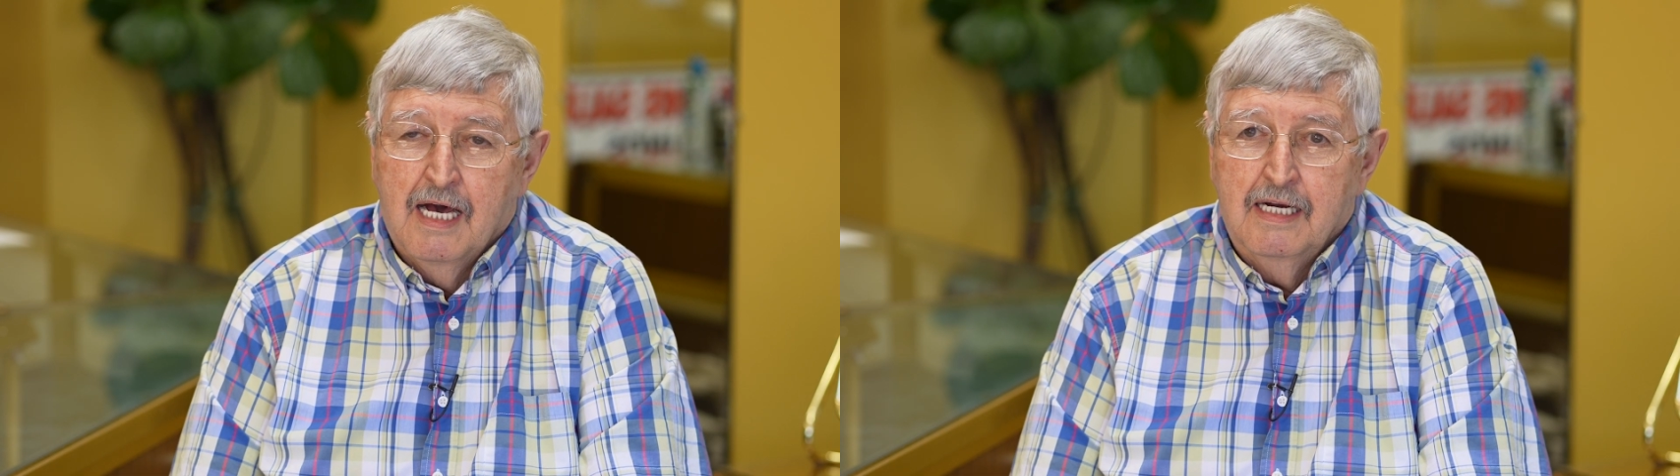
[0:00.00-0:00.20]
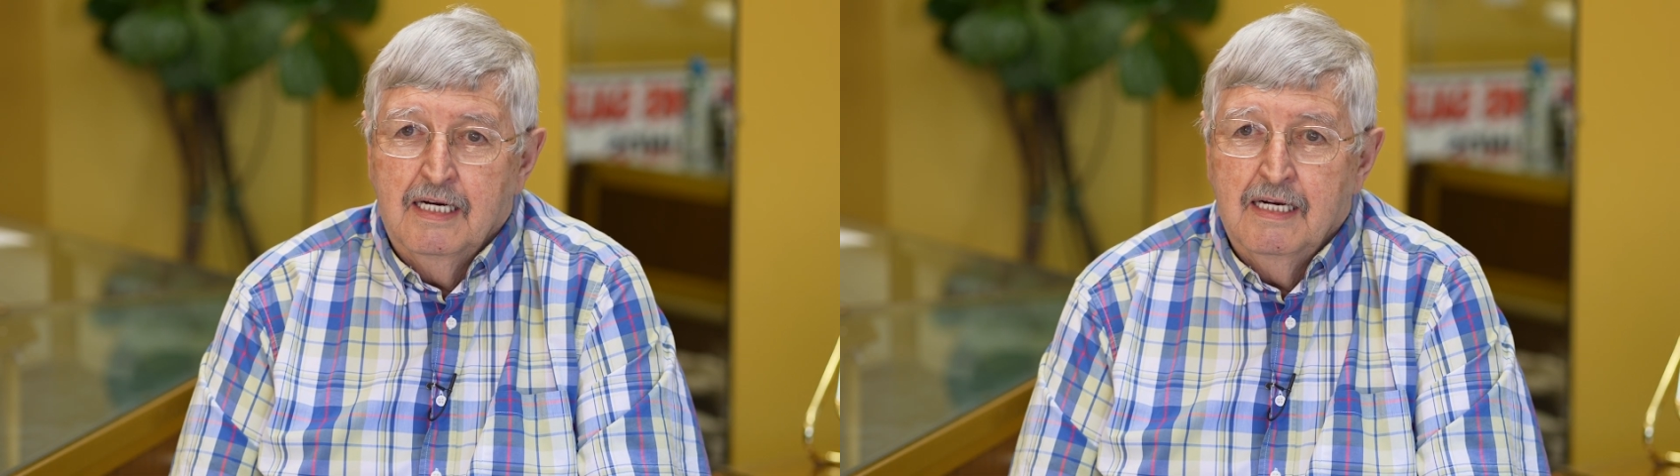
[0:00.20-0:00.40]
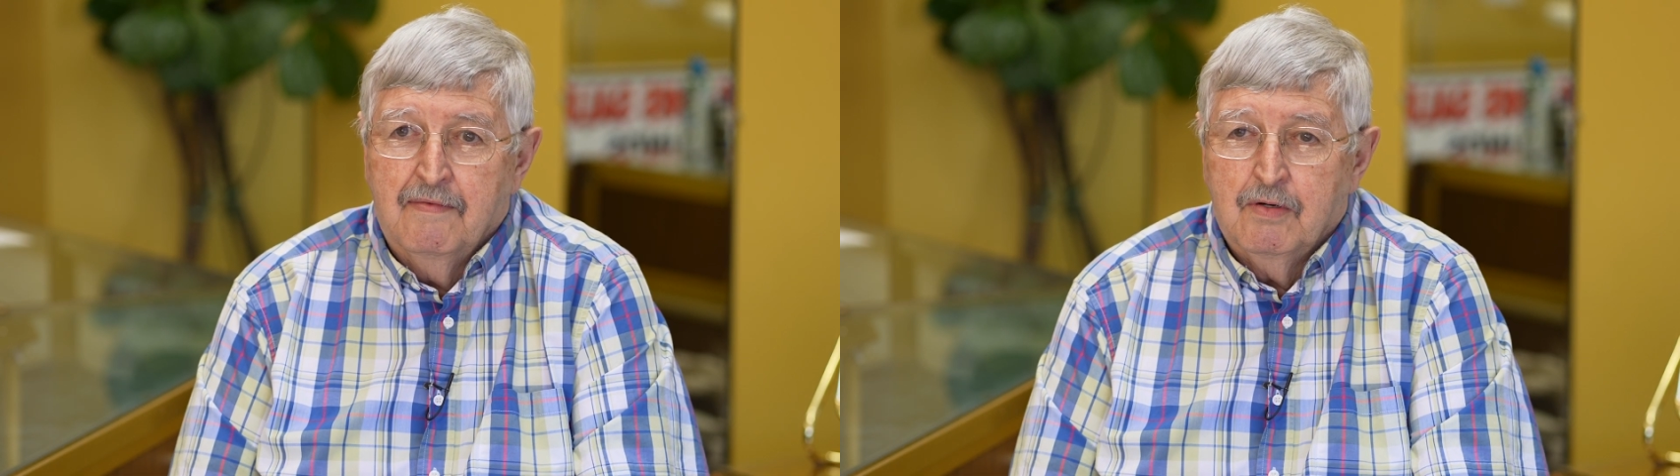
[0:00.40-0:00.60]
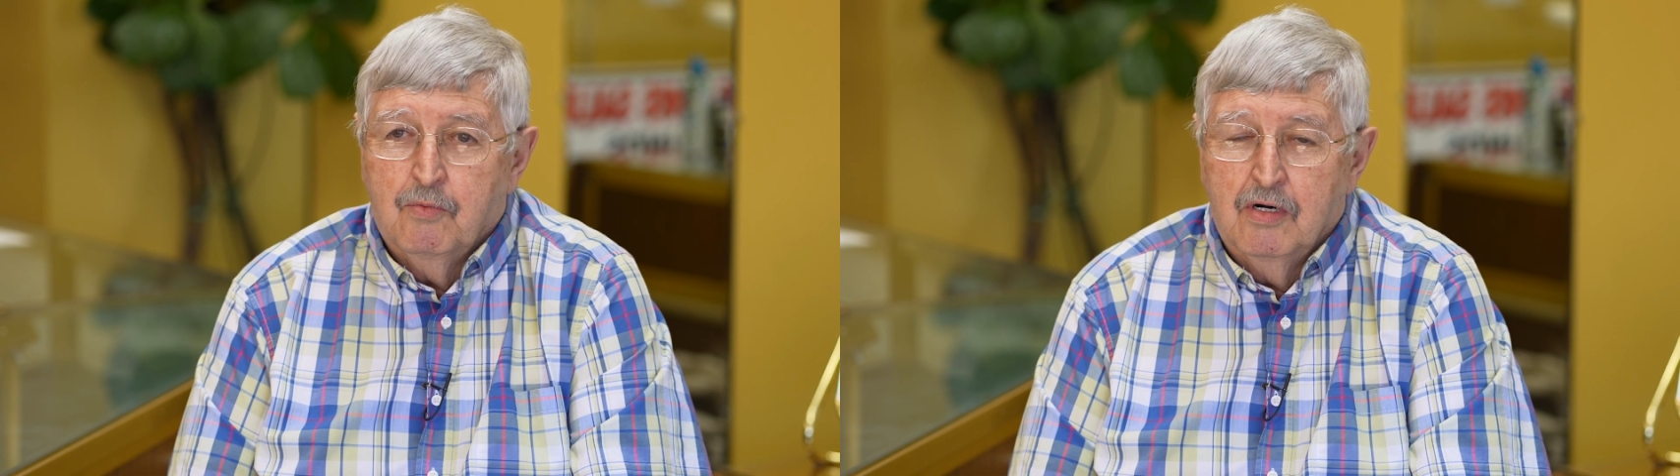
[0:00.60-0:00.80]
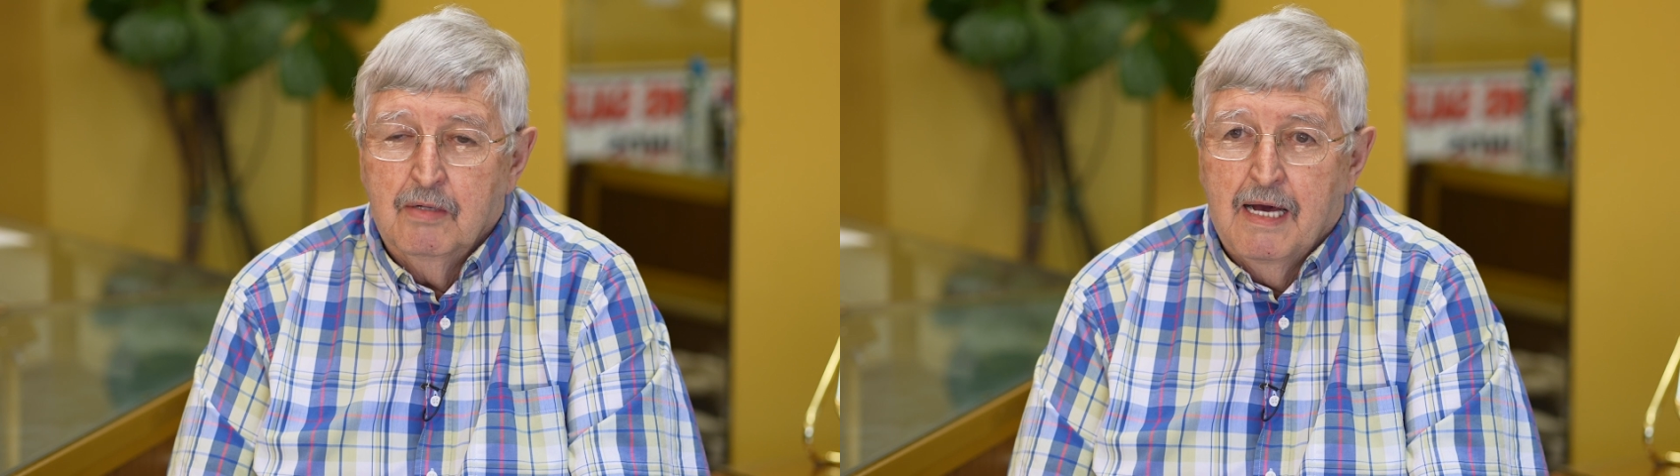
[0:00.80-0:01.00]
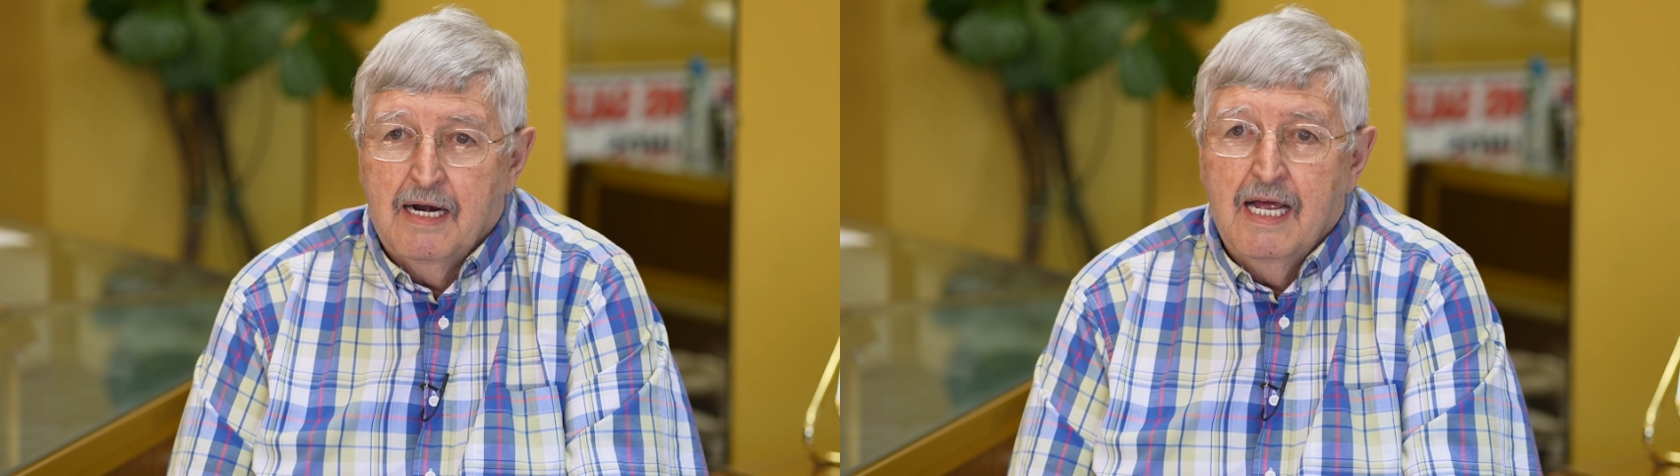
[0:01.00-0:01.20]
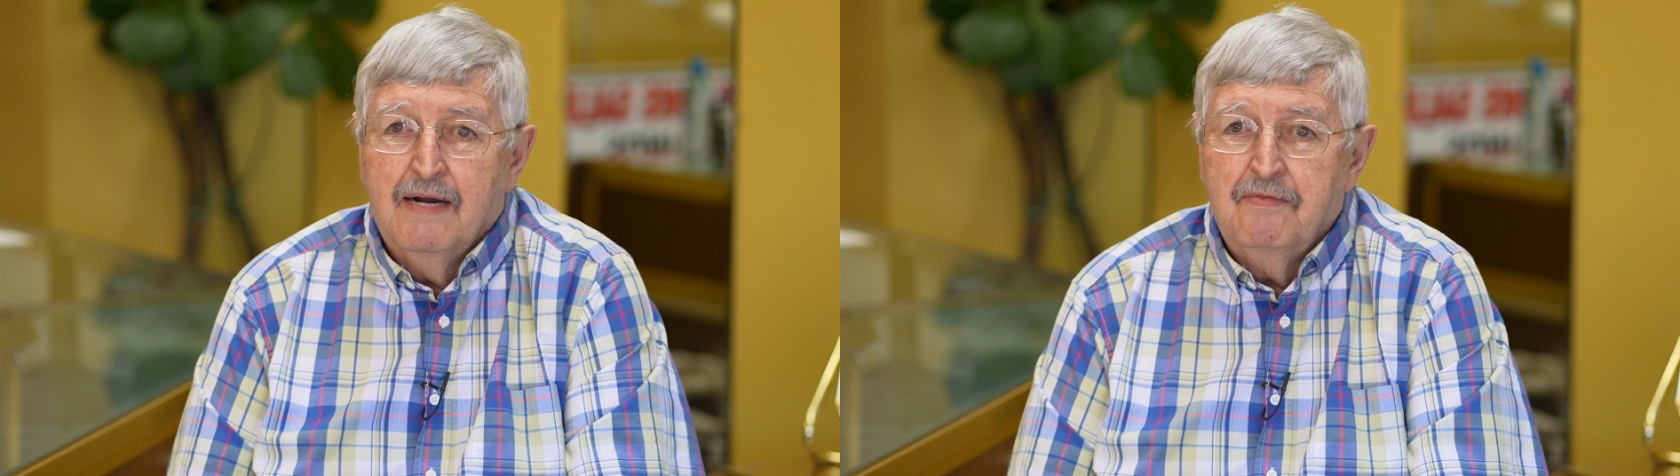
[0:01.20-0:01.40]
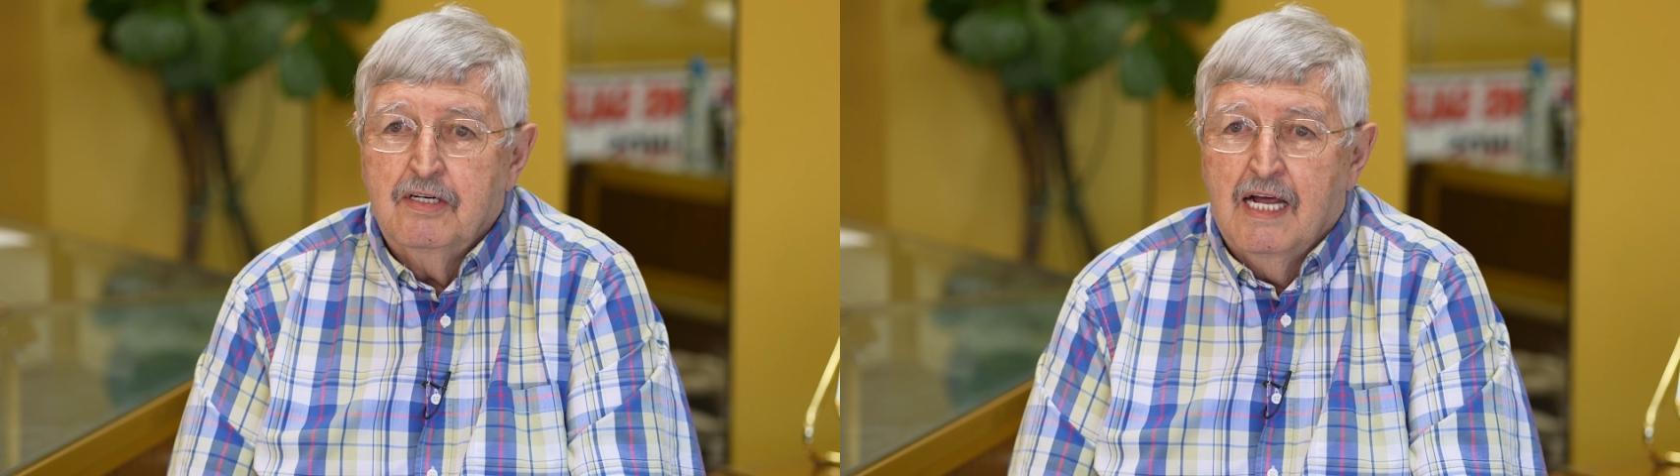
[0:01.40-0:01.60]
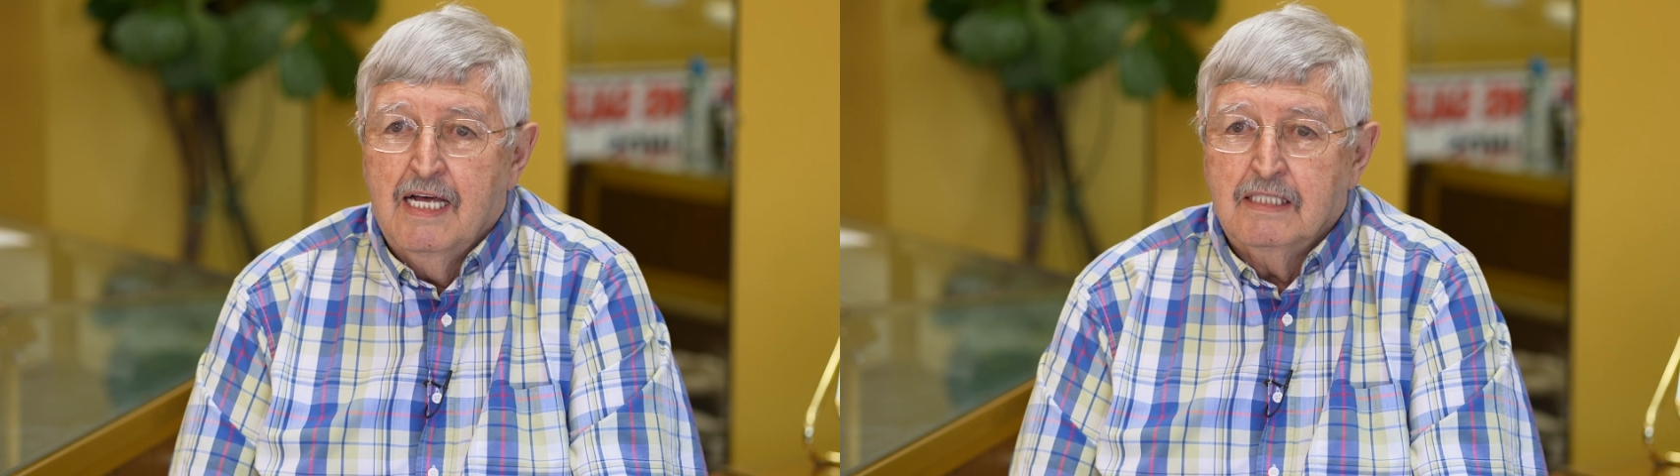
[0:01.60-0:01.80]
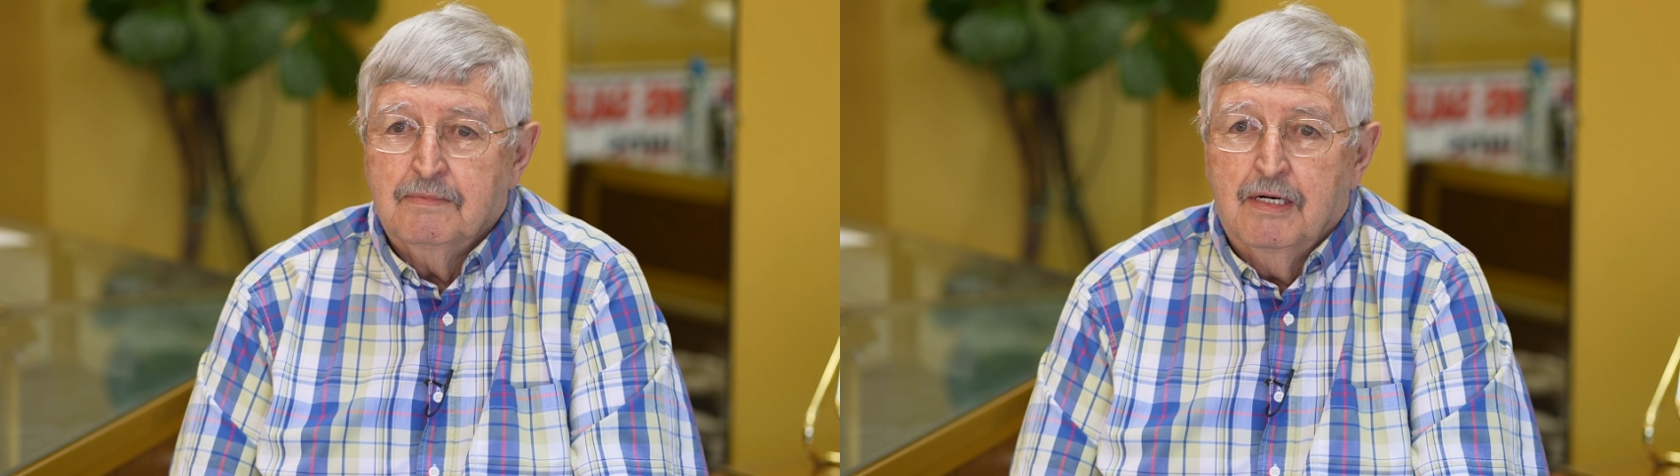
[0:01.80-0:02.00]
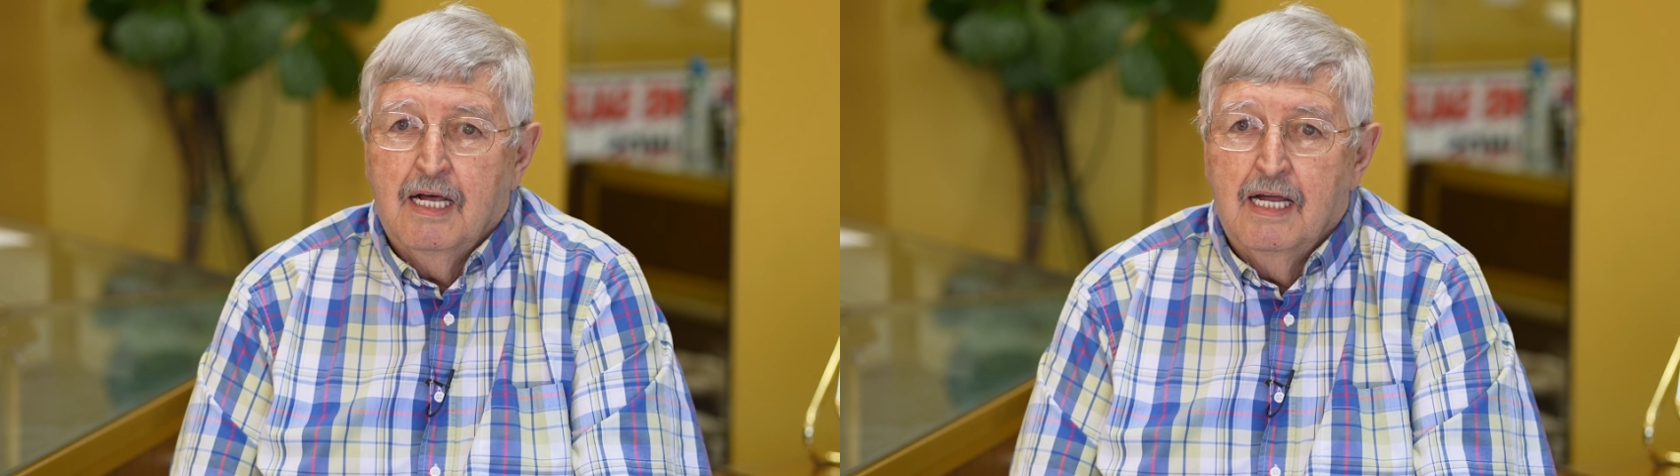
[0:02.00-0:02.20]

I didn't have to worry about advertisement.